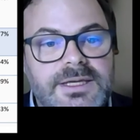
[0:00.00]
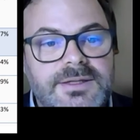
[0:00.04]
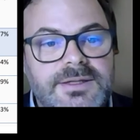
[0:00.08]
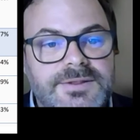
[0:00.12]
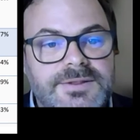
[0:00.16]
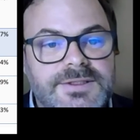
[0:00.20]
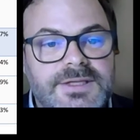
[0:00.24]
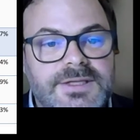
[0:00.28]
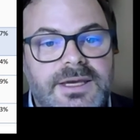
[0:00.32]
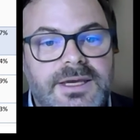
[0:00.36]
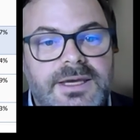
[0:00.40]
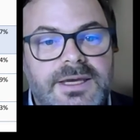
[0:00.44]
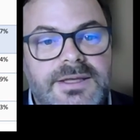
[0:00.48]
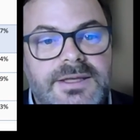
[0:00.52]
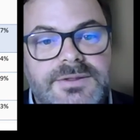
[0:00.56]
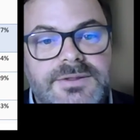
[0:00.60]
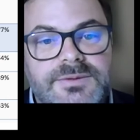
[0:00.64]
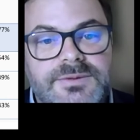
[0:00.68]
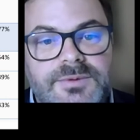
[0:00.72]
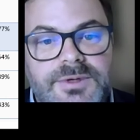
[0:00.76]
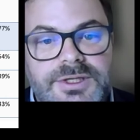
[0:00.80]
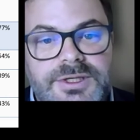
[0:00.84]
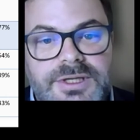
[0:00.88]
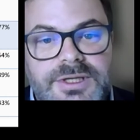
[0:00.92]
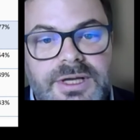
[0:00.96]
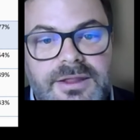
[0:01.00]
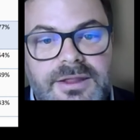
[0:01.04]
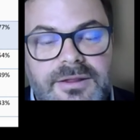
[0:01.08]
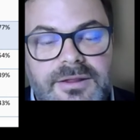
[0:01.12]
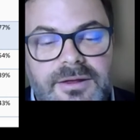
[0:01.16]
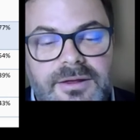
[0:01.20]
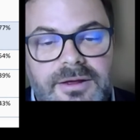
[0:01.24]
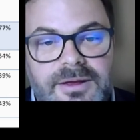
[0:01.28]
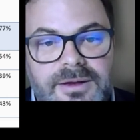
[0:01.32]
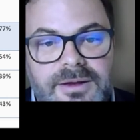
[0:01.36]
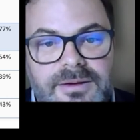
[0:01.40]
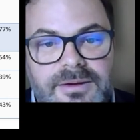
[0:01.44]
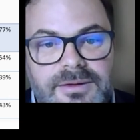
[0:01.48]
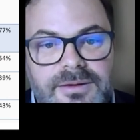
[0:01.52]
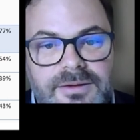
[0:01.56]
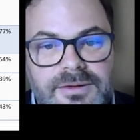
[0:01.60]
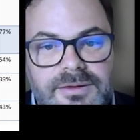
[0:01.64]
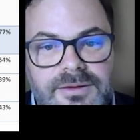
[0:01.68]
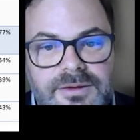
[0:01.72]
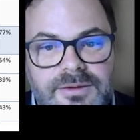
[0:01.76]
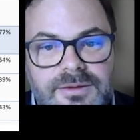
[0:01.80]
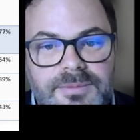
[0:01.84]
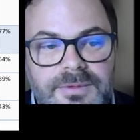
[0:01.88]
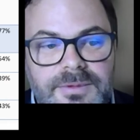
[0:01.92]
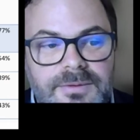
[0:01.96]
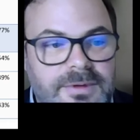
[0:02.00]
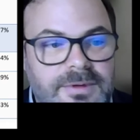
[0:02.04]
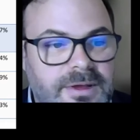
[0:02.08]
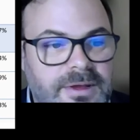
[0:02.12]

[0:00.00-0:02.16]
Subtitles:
insights, which I thought could